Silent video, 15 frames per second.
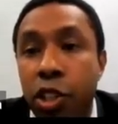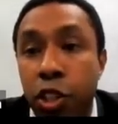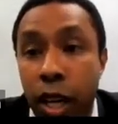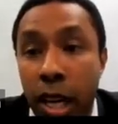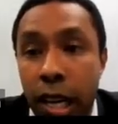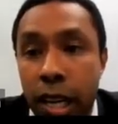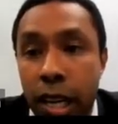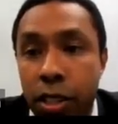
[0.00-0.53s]

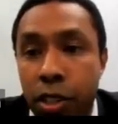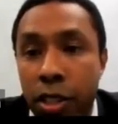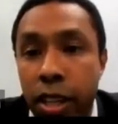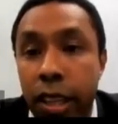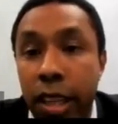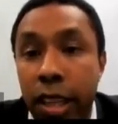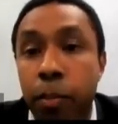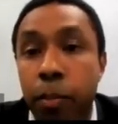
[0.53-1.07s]
challenge
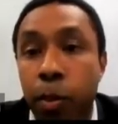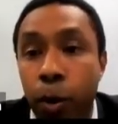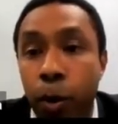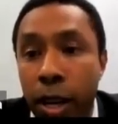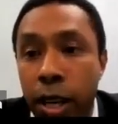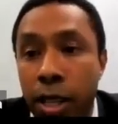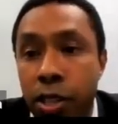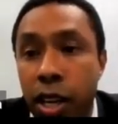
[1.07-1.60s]
that
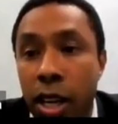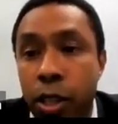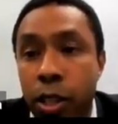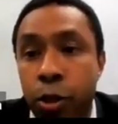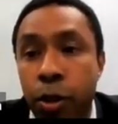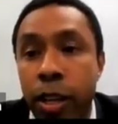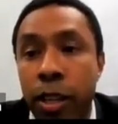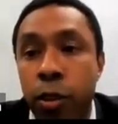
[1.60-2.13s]
employers are
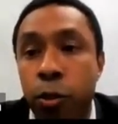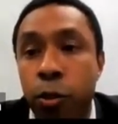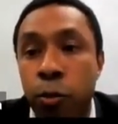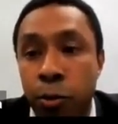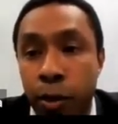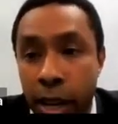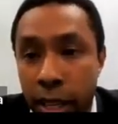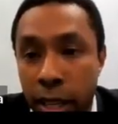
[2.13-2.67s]
trying to
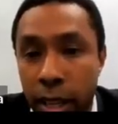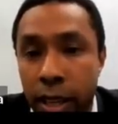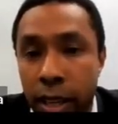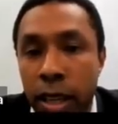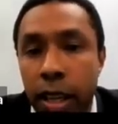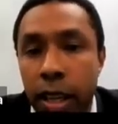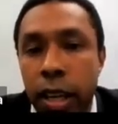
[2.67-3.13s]
find